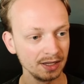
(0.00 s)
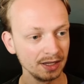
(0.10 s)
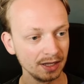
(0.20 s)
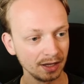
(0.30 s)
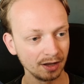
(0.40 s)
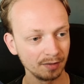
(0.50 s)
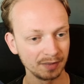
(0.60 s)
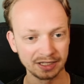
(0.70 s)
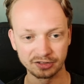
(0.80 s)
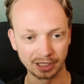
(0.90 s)

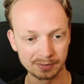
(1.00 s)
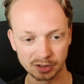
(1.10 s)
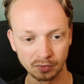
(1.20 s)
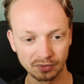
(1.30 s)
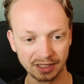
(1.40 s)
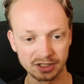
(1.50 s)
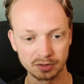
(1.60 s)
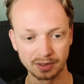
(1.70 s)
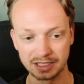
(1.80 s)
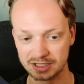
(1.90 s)
And the TypeScript config is
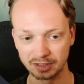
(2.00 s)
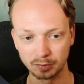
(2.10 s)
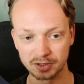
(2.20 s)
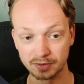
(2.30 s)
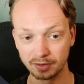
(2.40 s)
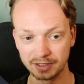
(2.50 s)
already set up as well.